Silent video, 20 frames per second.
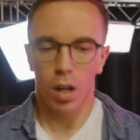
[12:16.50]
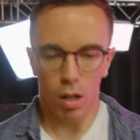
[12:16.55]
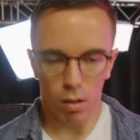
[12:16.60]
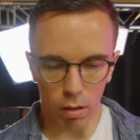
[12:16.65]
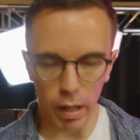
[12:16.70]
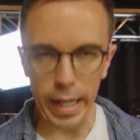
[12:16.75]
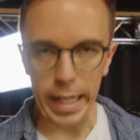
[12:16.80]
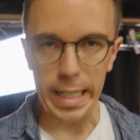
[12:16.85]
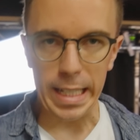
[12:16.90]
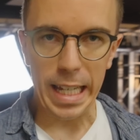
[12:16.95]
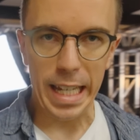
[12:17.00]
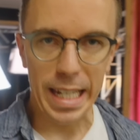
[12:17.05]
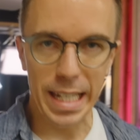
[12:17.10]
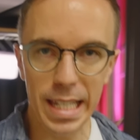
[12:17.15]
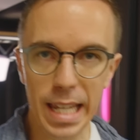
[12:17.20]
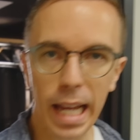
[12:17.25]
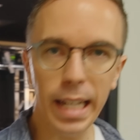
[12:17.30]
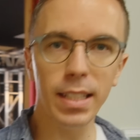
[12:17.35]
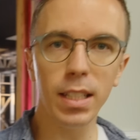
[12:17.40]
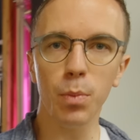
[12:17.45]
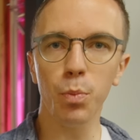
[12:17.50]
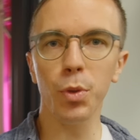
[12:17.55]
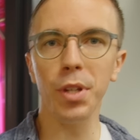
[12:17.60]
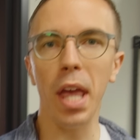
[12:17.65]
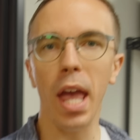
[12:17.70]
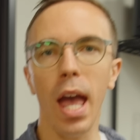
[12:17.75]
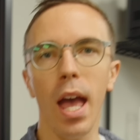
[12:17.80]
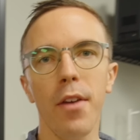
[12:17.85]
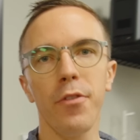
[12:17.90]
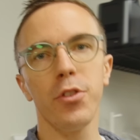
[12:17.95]
All right, next up we
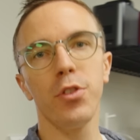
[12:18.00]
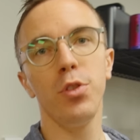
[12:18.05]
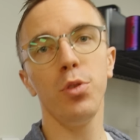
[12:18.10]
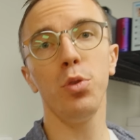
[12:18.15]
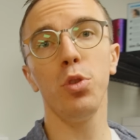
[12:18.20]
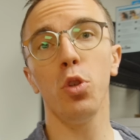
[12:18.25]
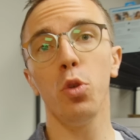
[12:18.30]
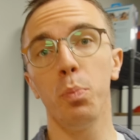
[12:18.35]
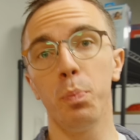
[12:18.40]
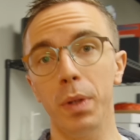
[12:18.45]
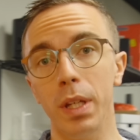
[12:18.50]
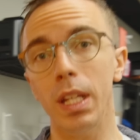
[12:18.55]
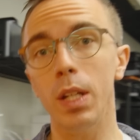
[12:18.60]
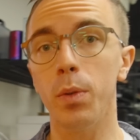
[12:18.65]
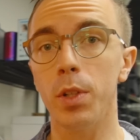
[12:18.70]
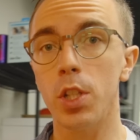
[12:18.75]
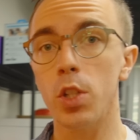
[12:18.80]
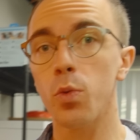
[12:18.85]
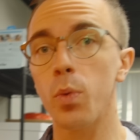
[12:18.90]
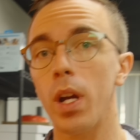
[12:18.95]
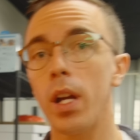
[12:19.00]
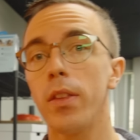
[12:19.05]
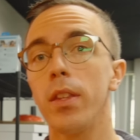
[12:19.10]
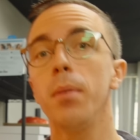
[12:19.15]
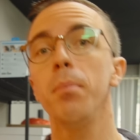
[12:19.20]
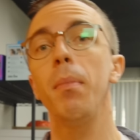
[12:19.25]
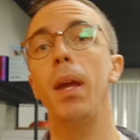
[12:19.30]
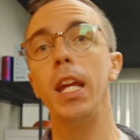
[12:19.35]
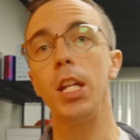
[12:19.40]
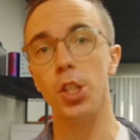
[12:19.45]
have Studio B, which is where
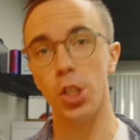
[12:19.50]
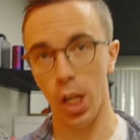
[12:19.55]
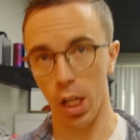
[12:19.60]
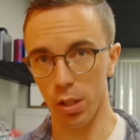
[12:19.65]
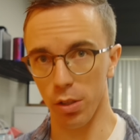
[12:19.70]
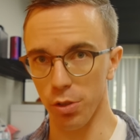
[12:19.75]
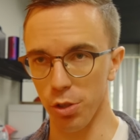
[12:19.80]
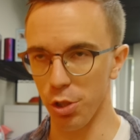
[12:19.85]
the main channel